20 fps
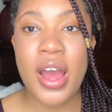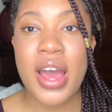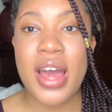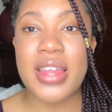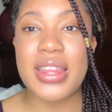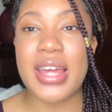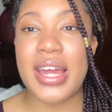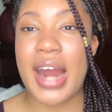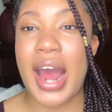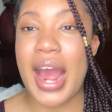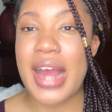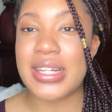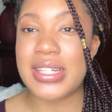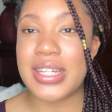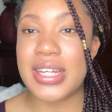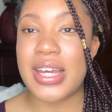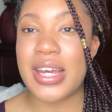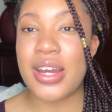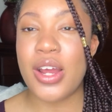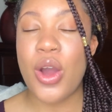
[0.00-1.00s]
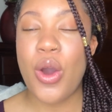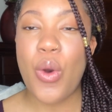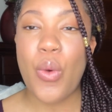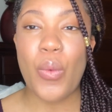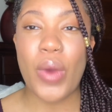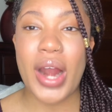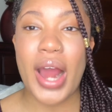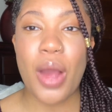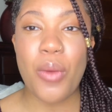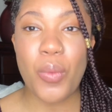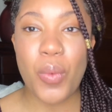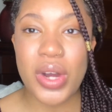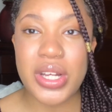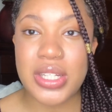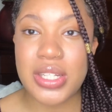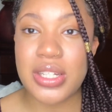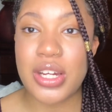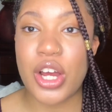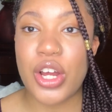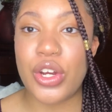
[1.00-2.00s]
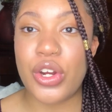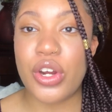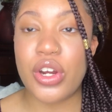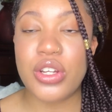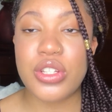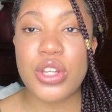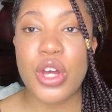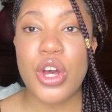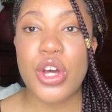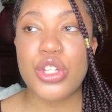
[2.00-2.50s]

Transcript: than I did when I wasn't a nurse.